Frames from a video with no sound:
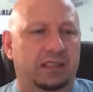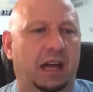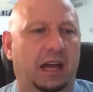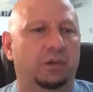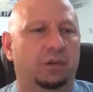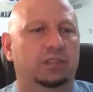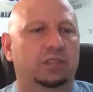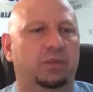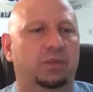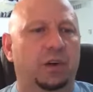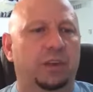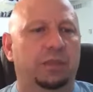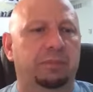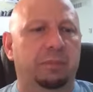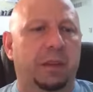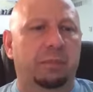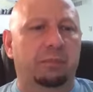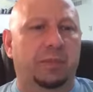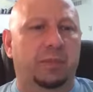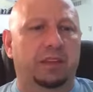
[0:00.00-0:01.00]
I was with
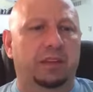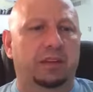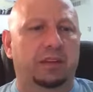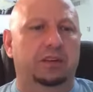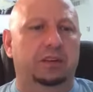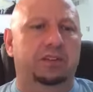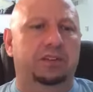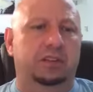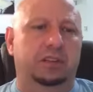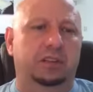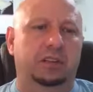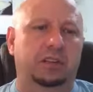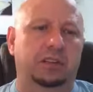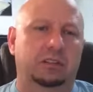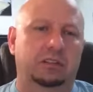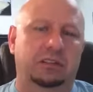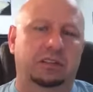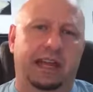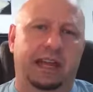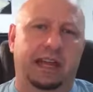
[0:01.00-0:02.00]
my mother till
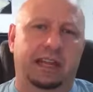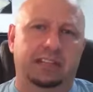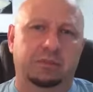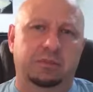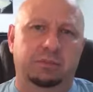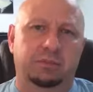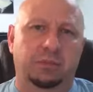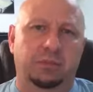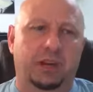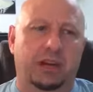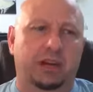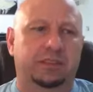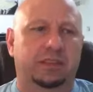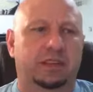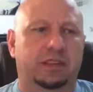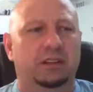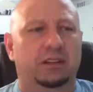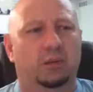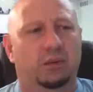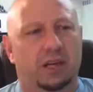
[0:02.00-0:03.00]
her last breath.
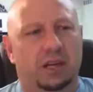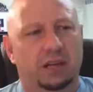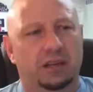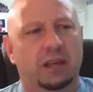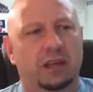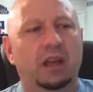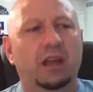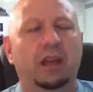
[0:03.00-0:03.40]
You know what?